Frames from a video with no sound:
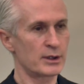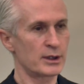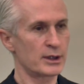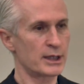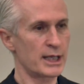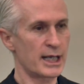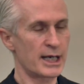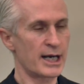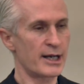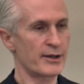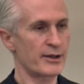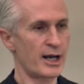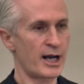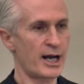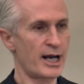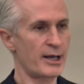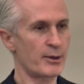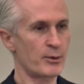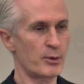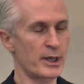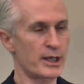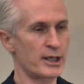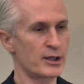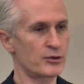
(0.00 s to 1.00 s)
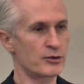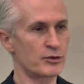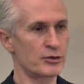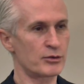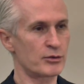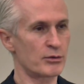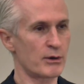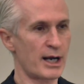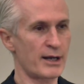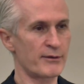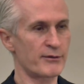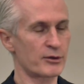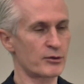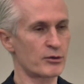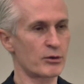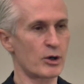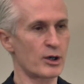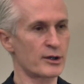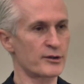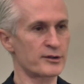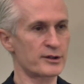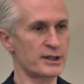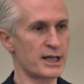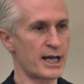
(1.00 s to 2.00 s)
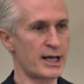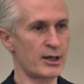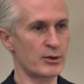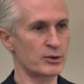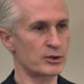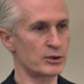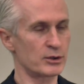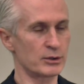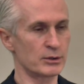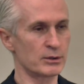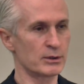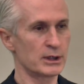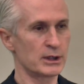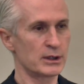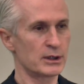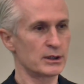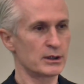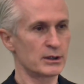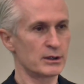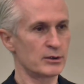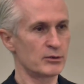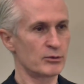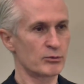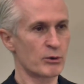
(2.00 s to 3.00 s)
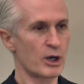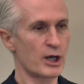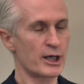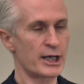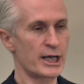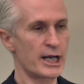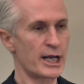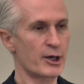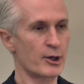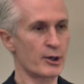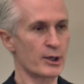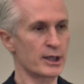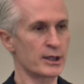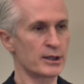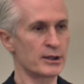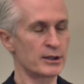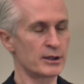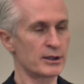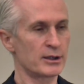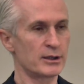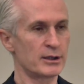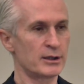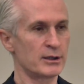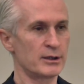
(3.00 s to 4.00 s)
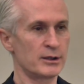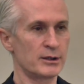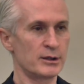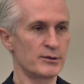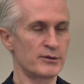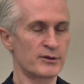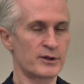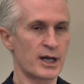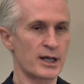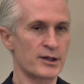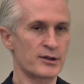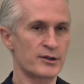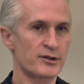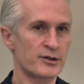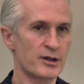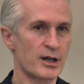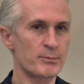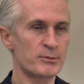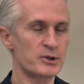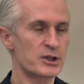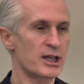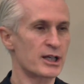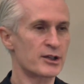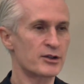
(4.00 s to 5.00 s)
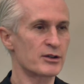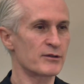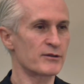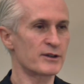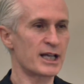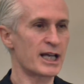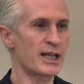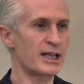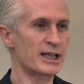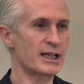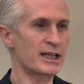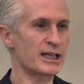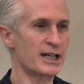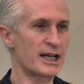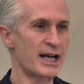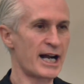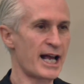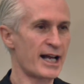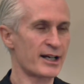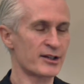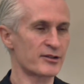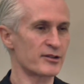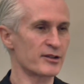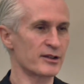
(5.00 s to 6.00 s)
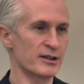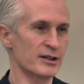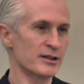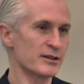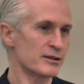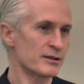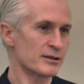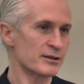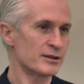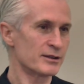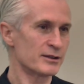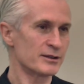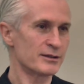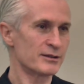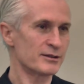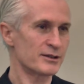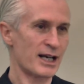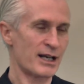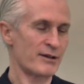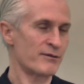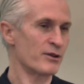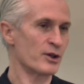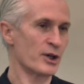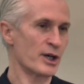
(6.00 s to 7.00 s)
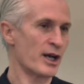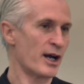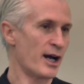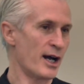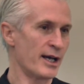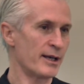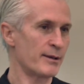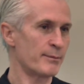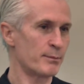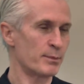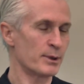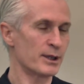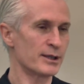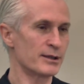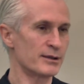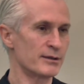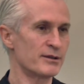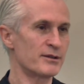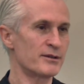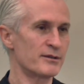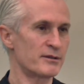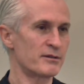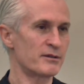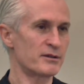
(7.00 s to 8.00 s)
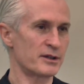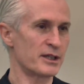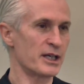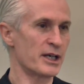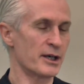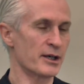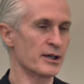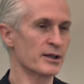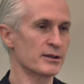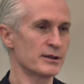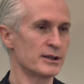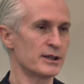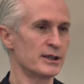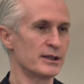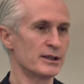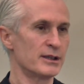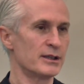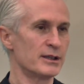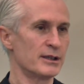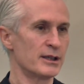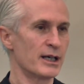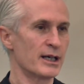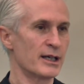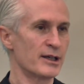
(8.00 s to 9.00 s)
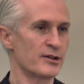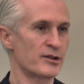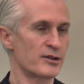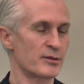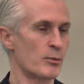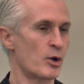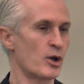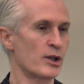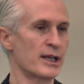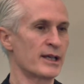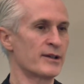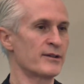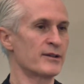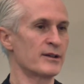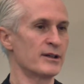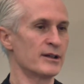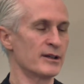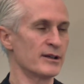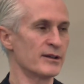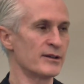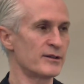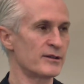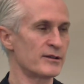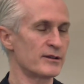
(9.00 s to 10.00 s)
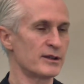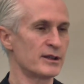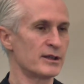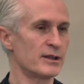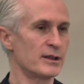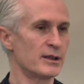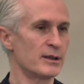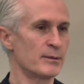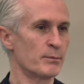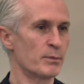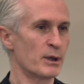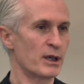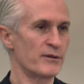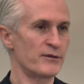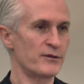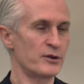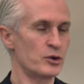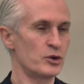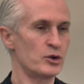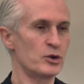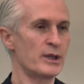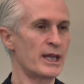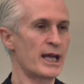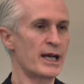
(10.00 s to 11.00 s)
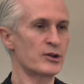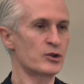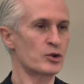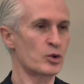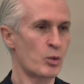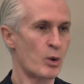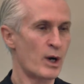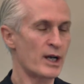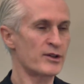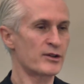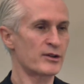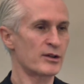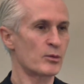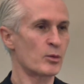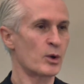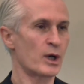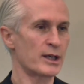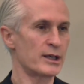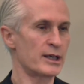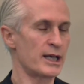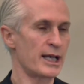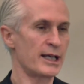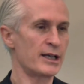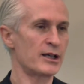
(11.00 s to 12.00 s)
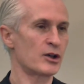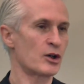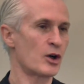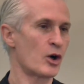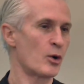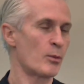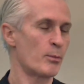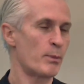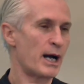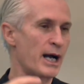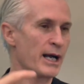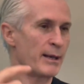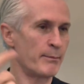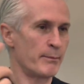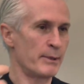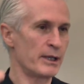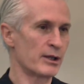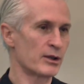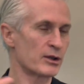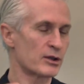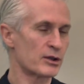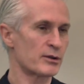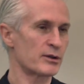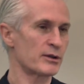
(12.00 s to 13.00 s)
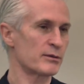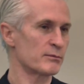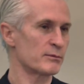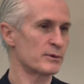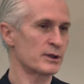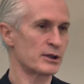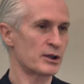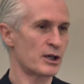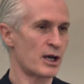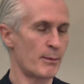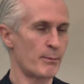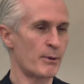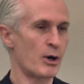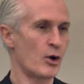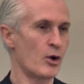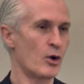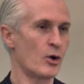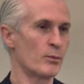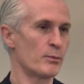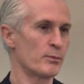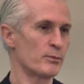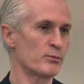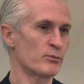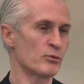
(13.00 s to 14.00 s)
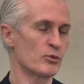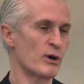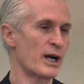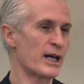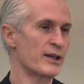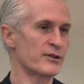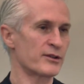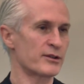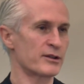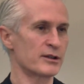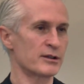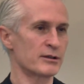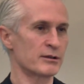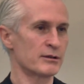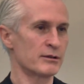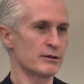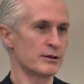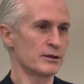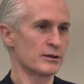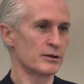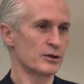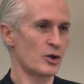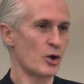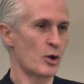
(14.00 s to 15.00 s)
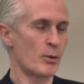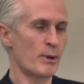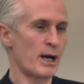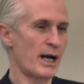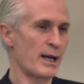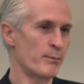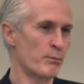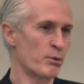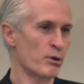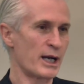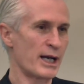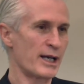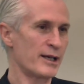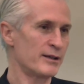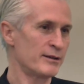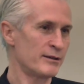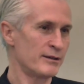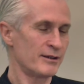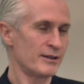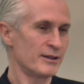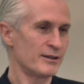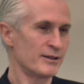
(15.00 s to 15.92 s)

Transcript: get on the highway and drive across town to run an errand, you've got some chance of getting in an accident. It's not very high, but it's there, as small as it is. But if you do that twice in one day, to go buy milk, come home, rest, and go buy bread,